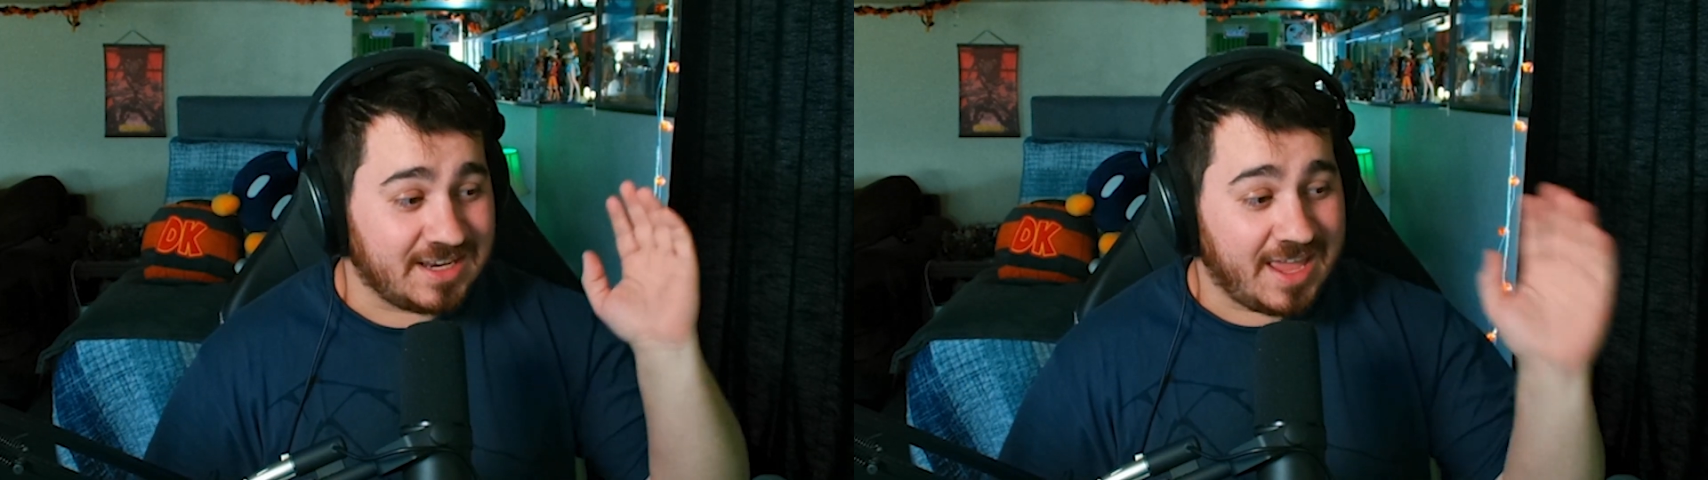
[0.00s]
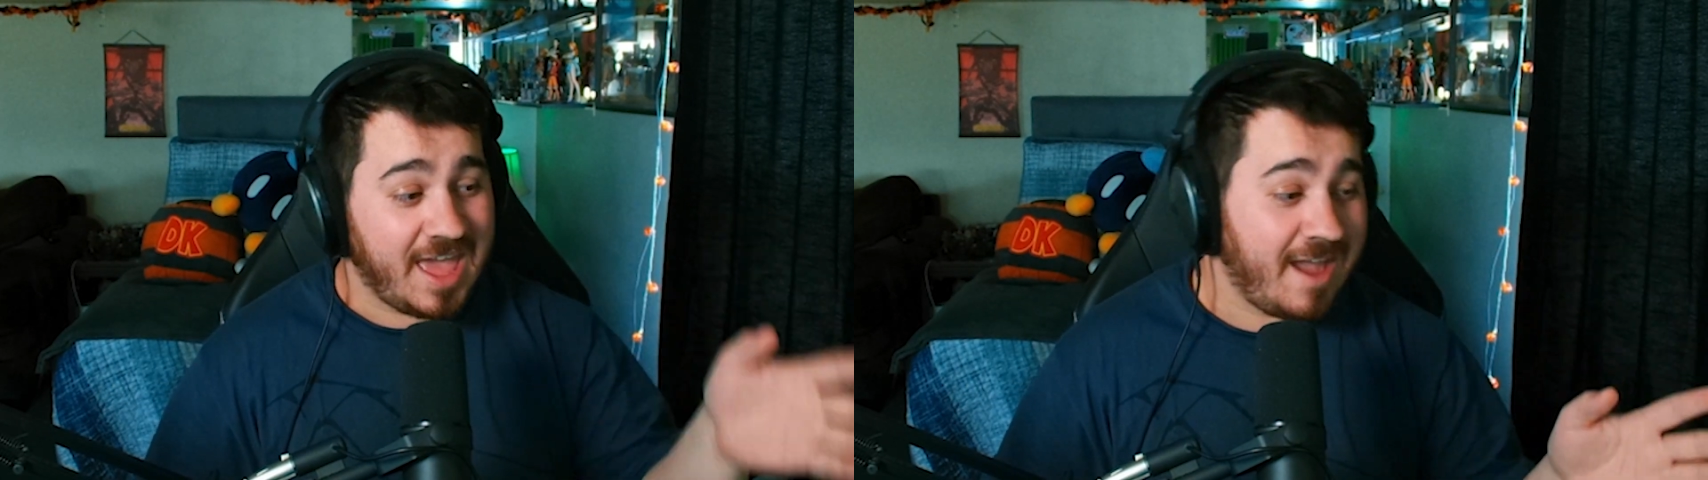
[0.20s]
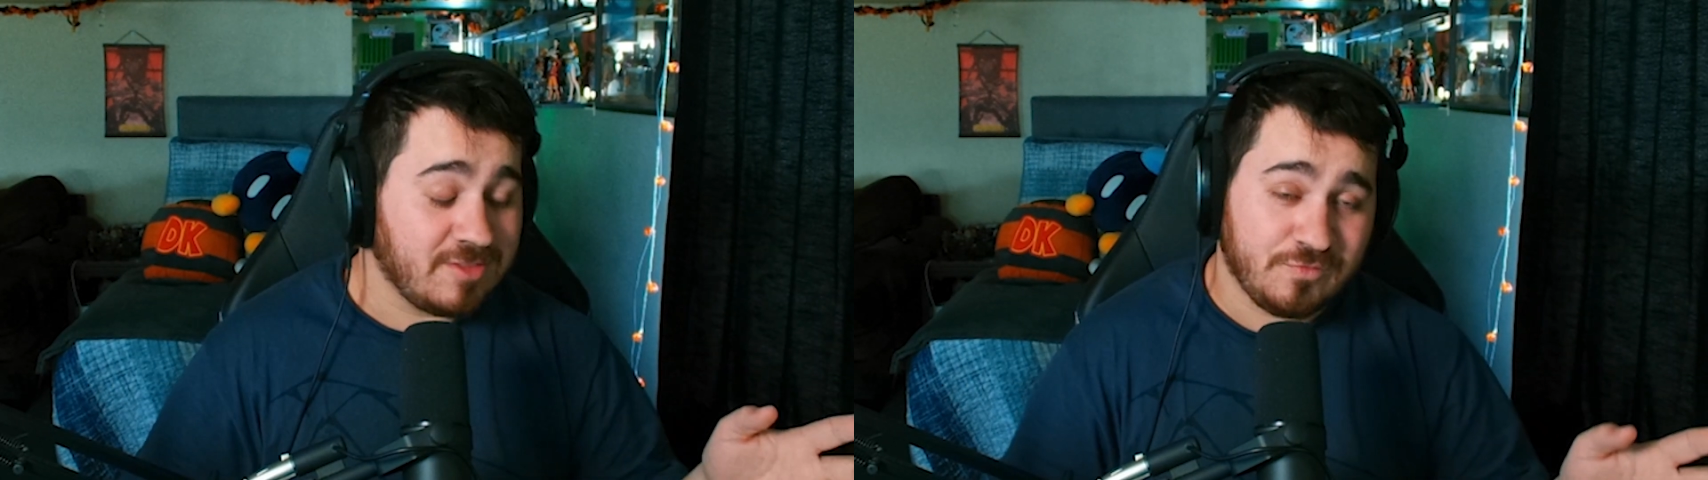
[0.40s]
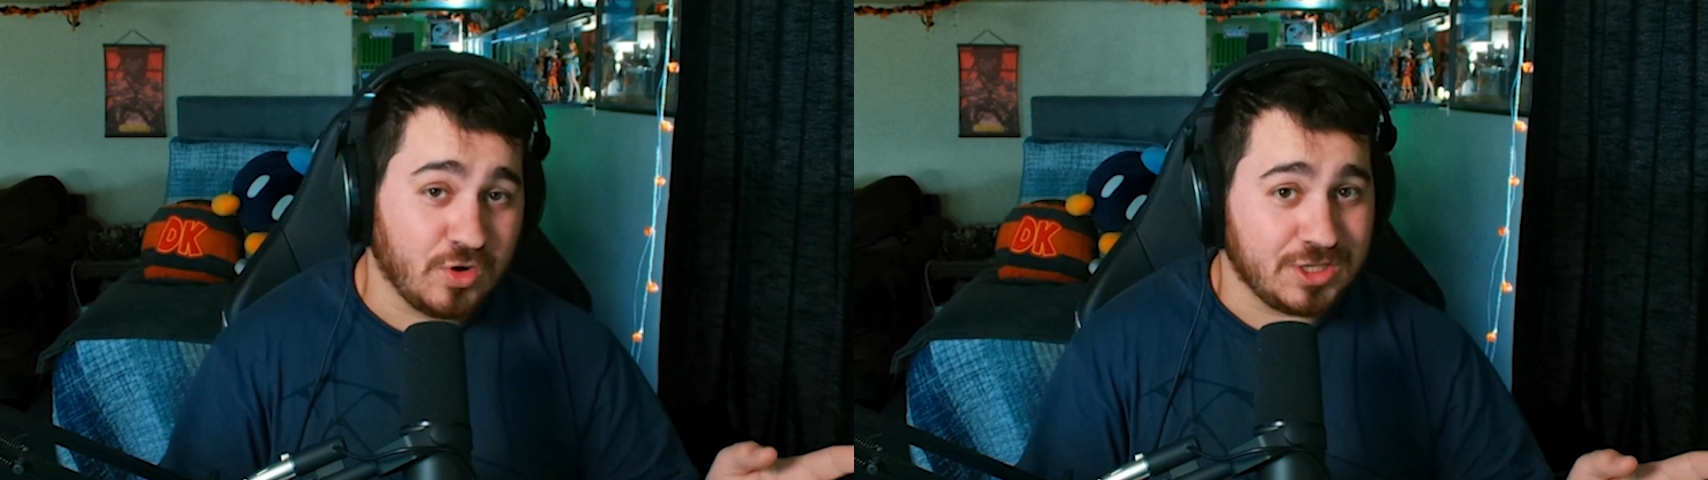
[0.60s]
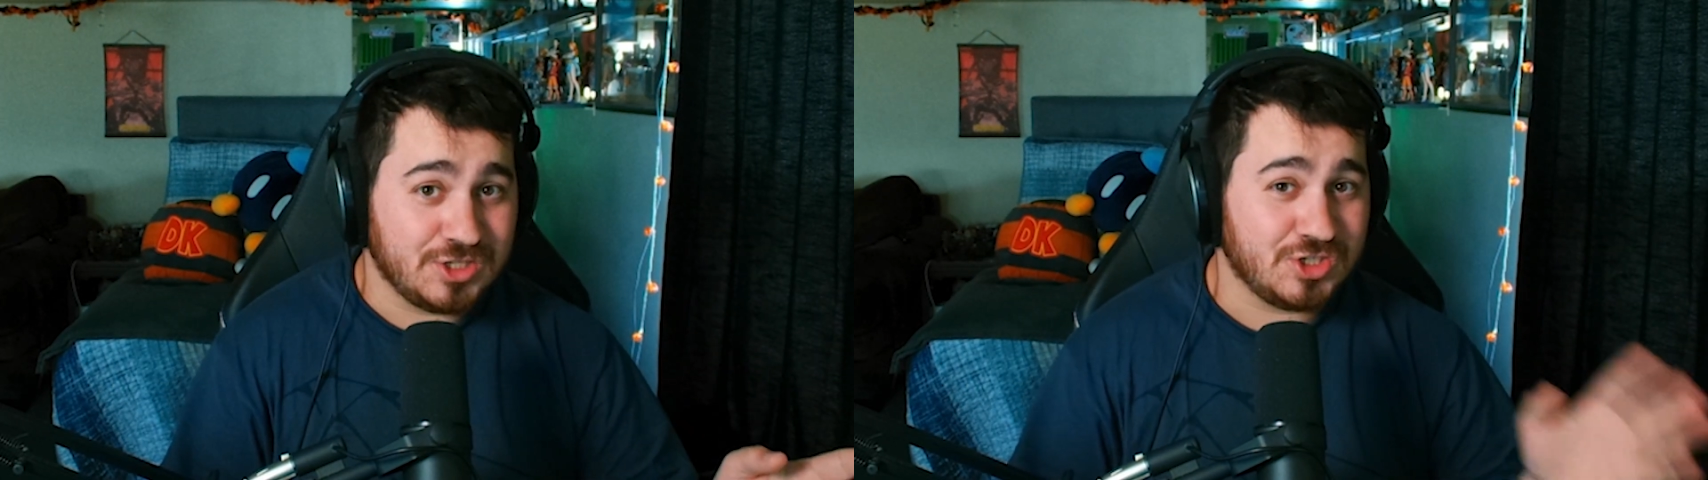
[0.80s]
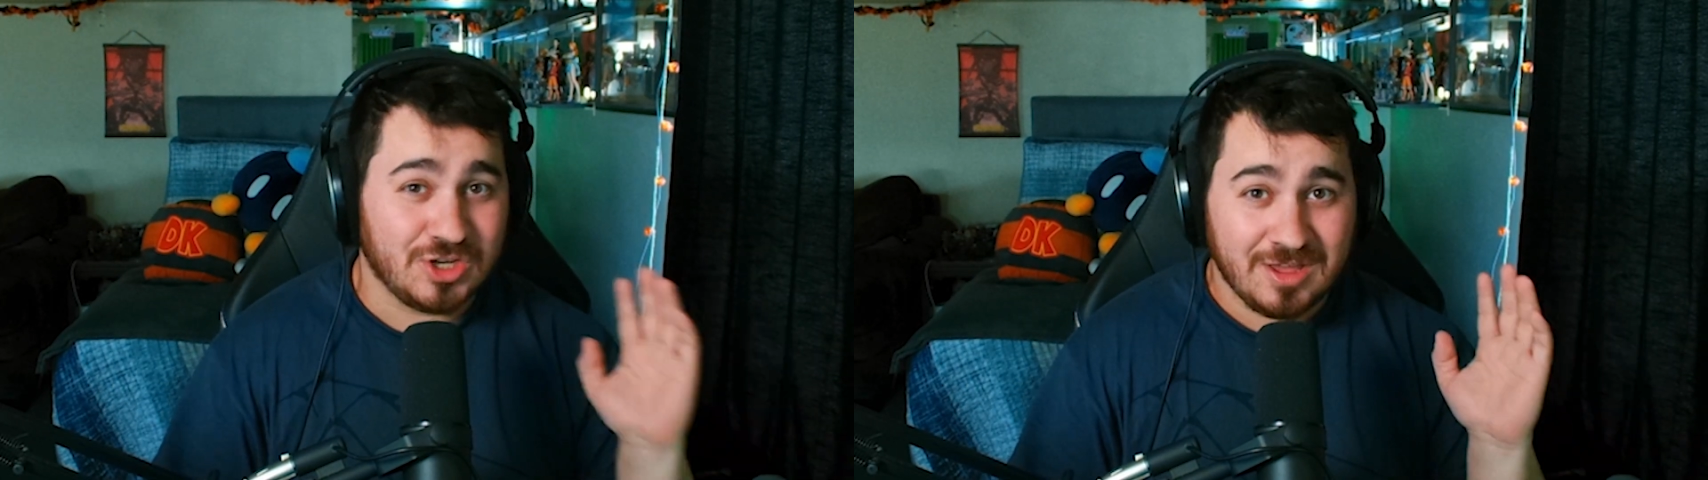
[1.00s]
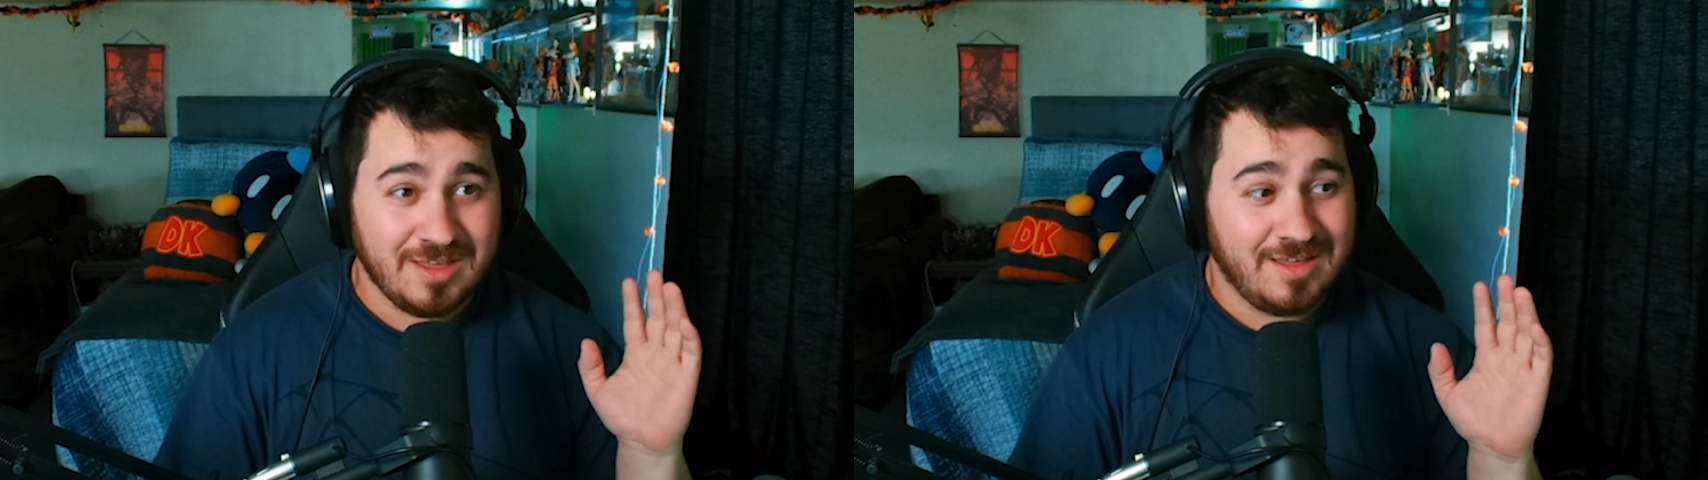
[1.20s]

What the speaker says: and I have the footage.